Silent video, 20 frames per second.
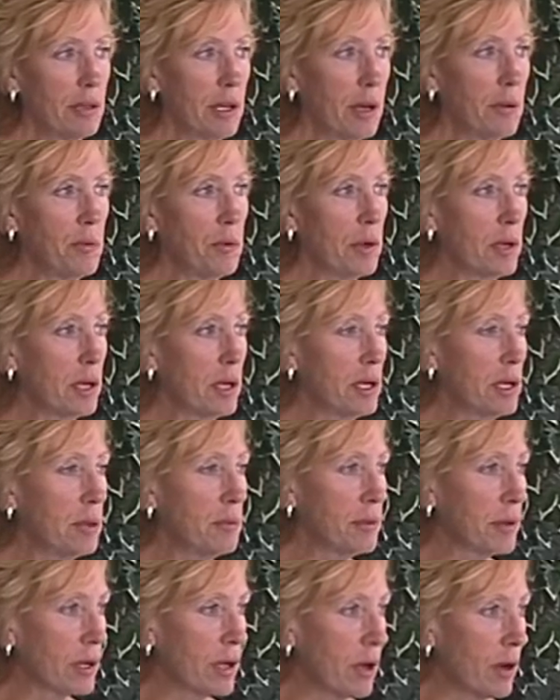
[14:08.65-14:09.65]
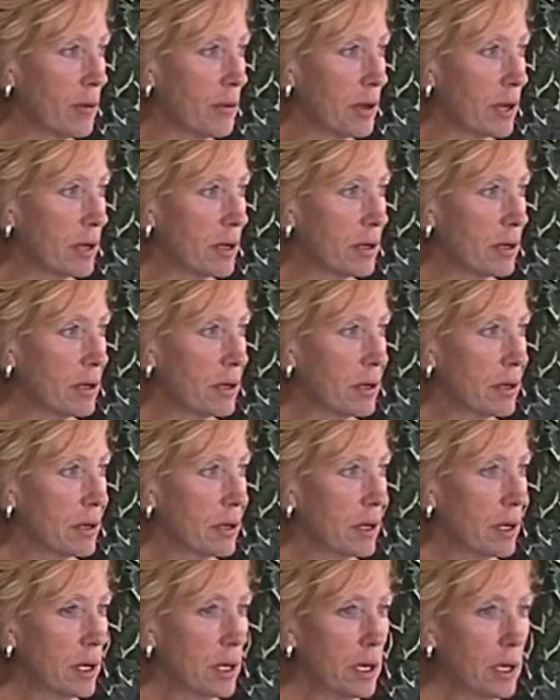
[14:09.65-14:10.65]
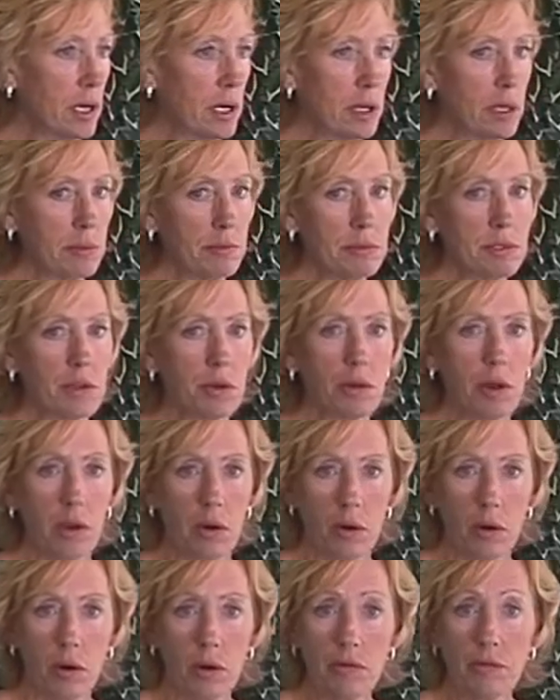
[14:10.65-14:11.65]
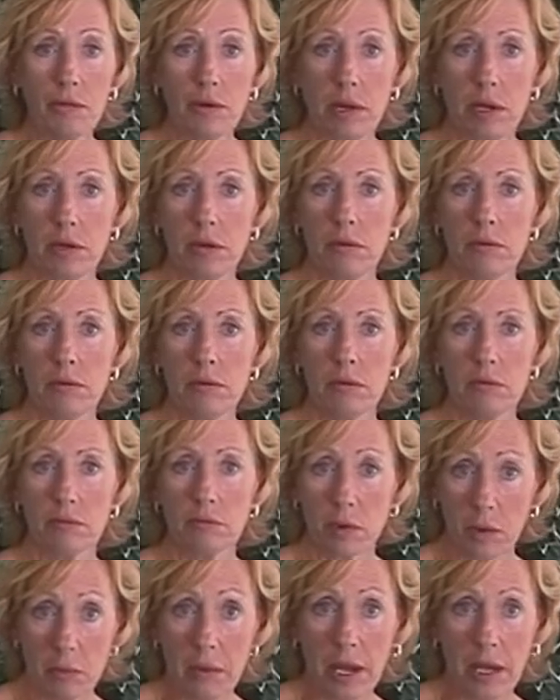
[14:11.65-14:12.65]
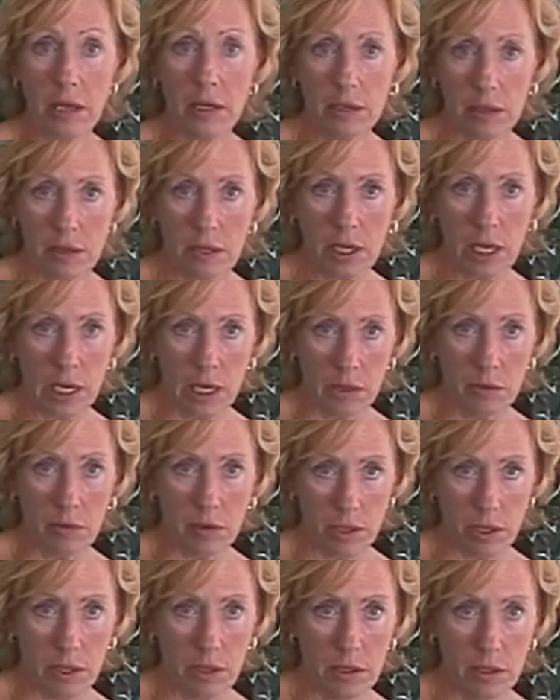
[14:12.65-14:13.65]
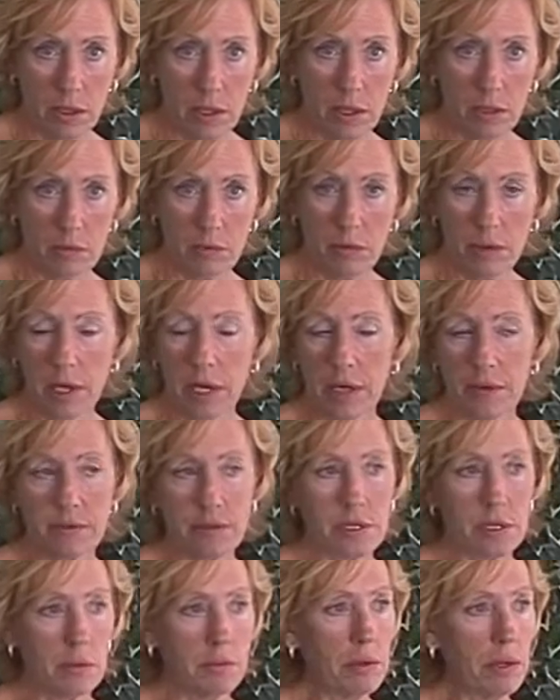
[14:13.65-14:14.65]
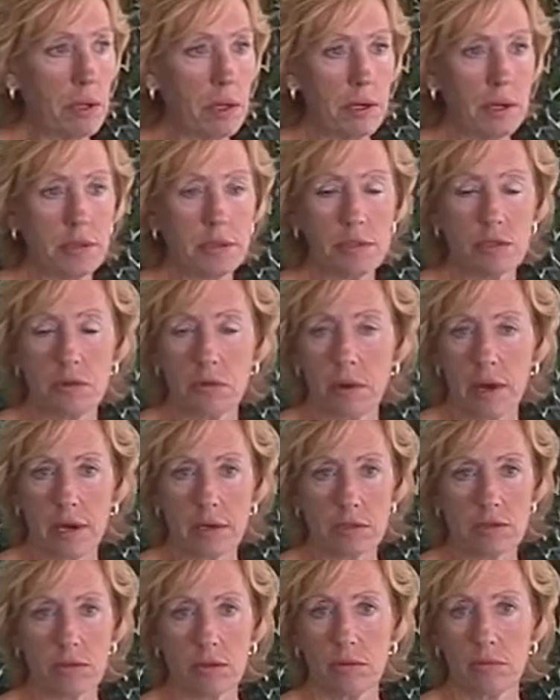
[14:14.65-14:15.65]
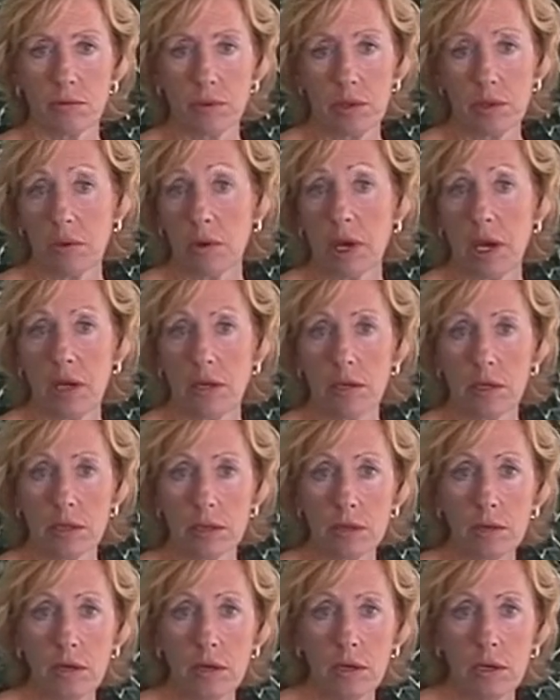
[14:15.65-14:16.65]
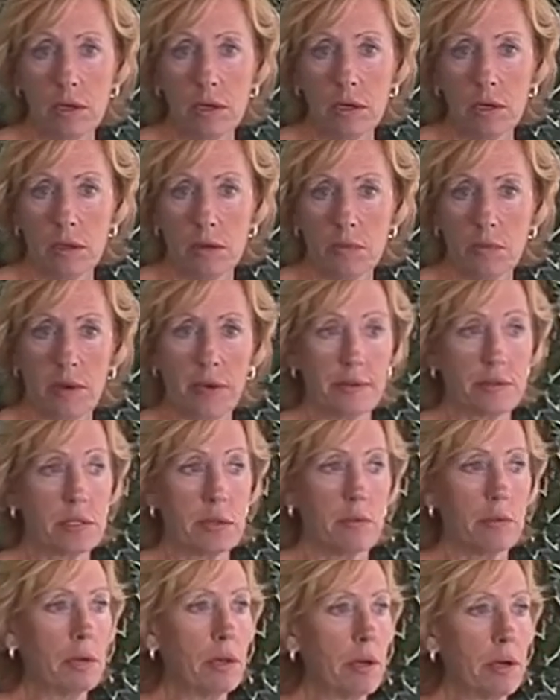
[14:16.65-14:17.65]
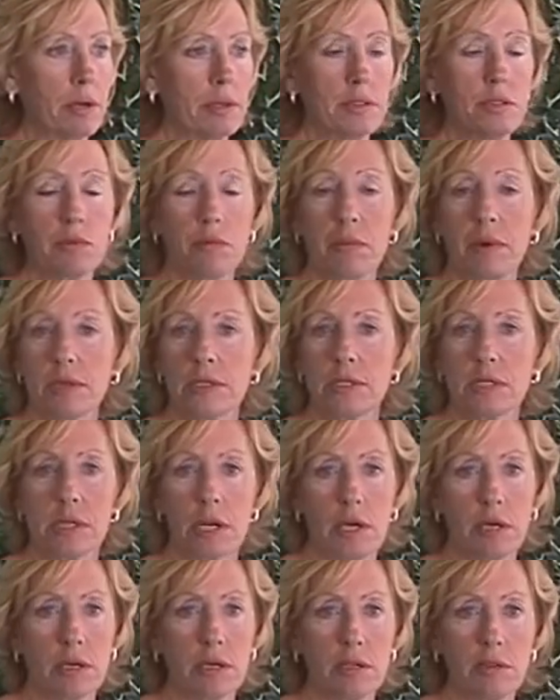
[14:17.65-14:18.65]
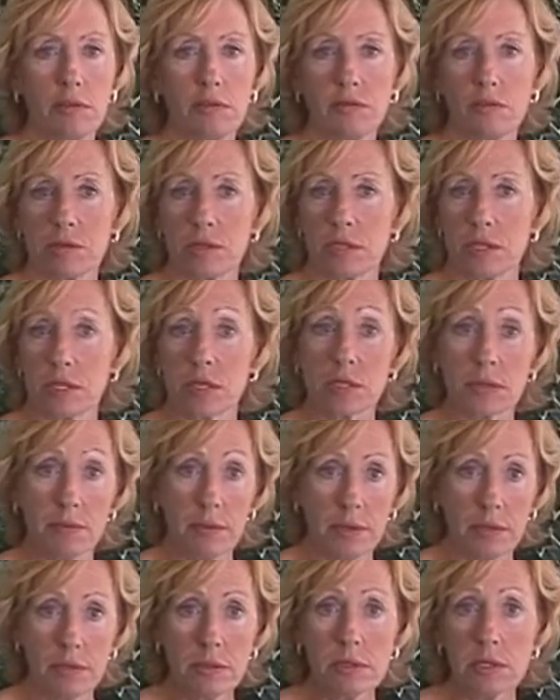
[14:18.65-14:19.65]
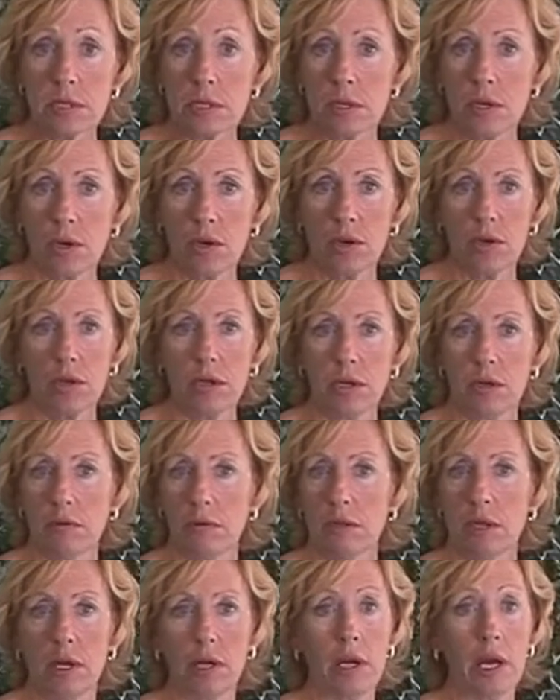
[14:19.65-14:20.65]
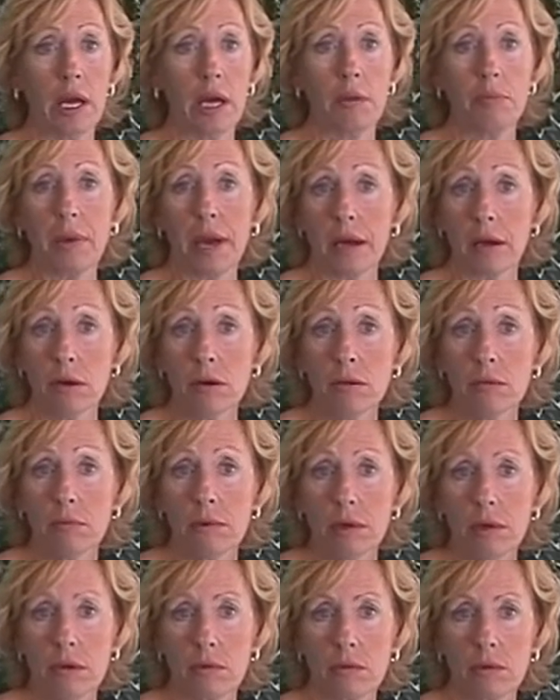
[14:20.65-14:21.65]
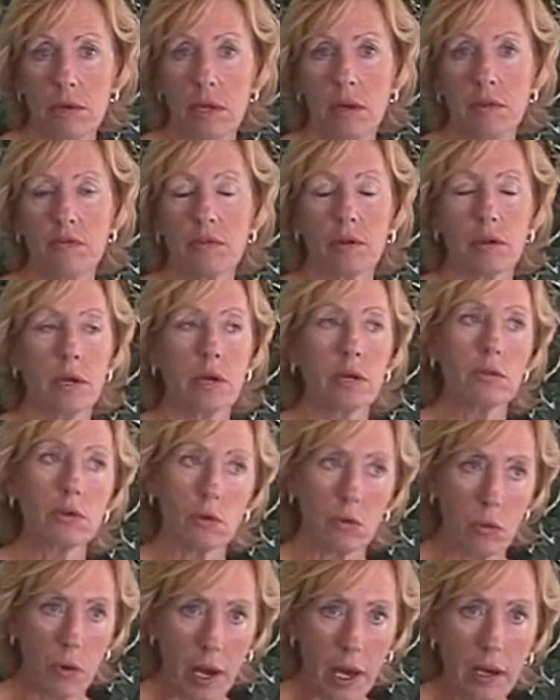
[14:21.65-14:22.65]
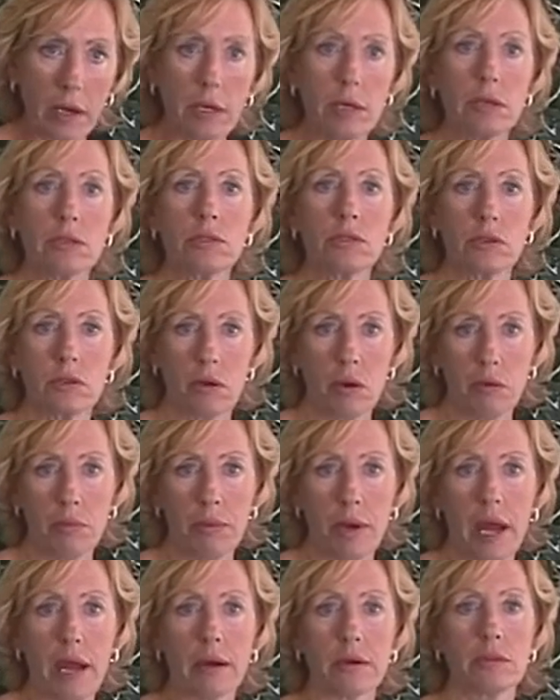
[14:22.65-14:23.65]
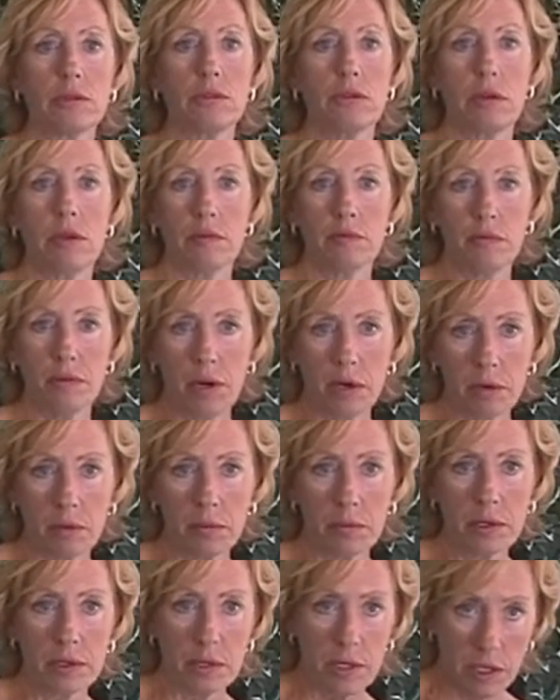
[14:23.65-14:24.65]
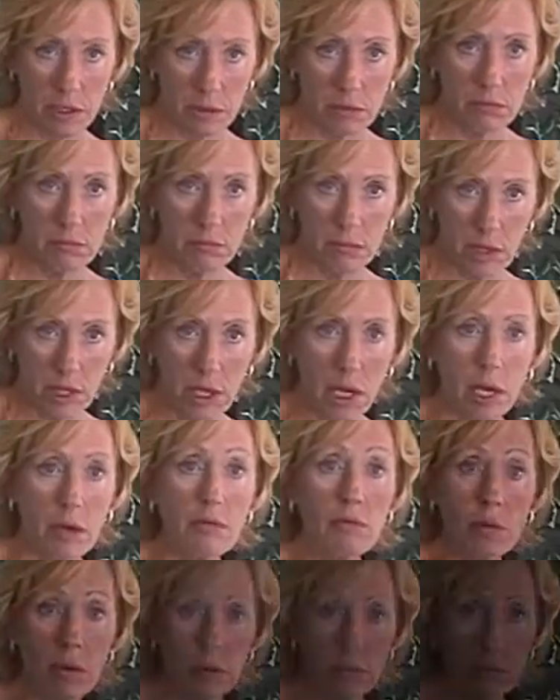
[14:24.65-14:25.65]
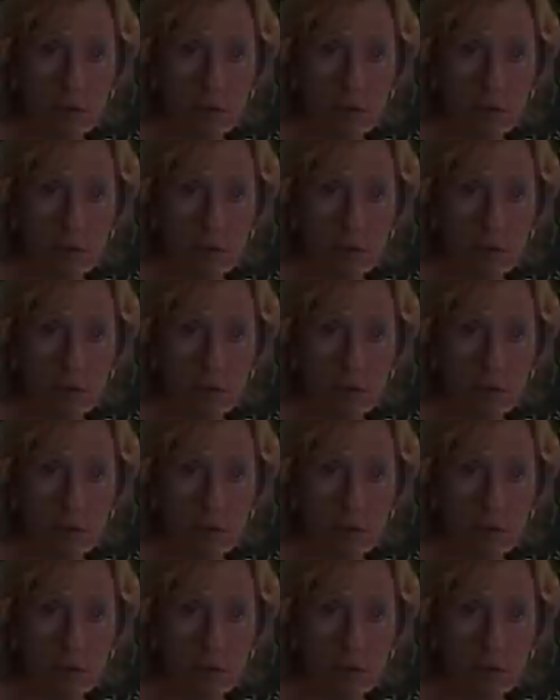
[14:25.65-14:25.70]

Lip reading: They want to keep it going. So they often remain in the area. We have some clients who actually relocate here. We have some clients who might stay here for 6 months, and then head back home when they feel like they're ready to go back to the environment that they came from.